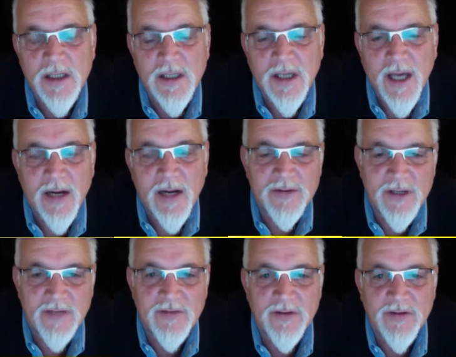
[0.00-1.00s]
and I was
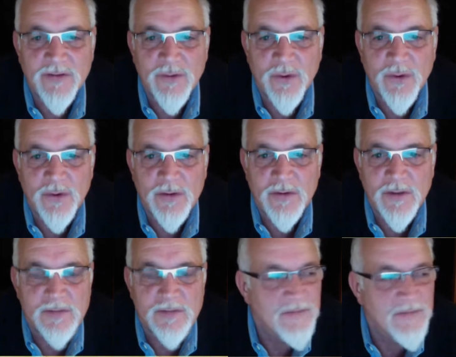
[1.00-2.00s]
given the sword, the
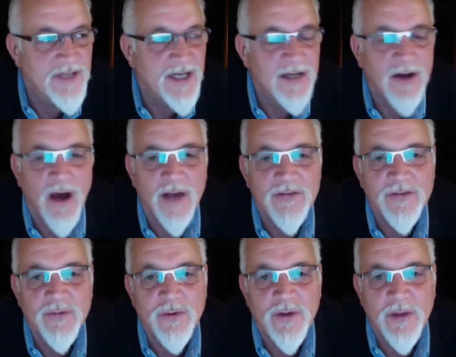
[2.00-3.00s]
second highest
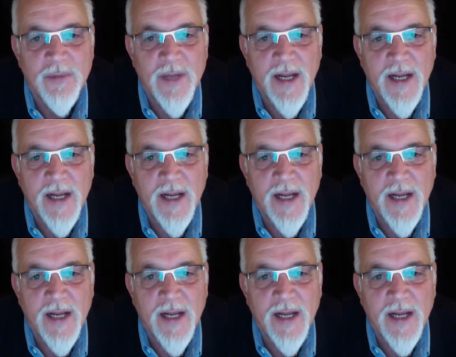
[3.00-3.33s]
sword on the planet,